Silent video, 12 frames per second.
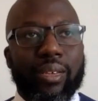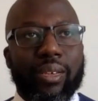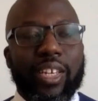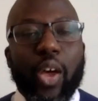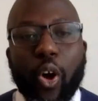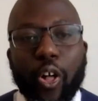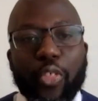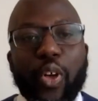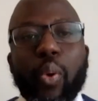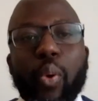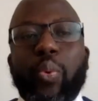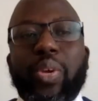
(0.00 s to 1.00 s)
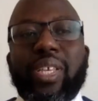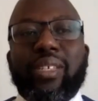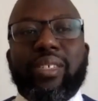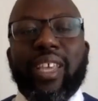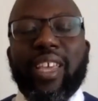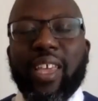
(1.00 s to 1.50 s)
Now, although it
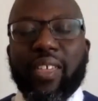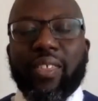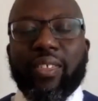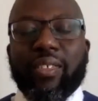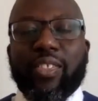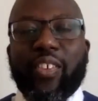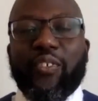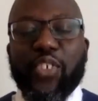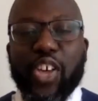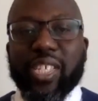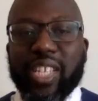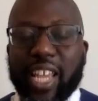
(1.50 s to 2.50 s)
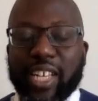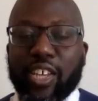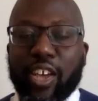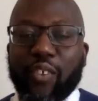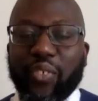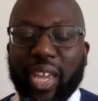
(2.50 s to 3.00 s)
was the first letter
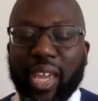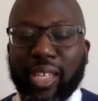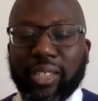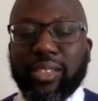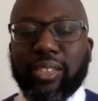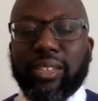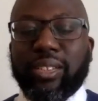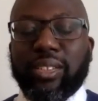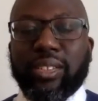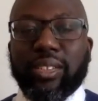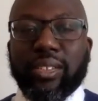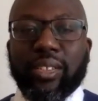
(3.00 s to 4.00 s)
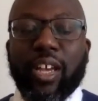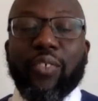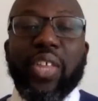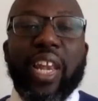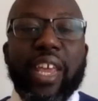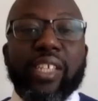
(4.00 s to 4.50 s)
of each of
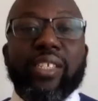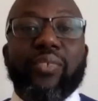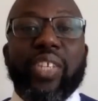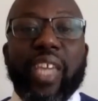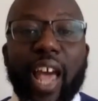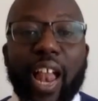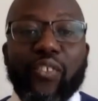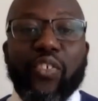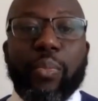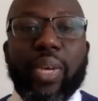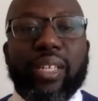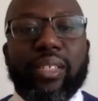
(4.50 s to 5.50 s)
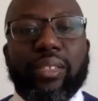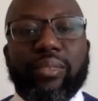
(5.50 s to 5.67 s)
the letters of the alphabet,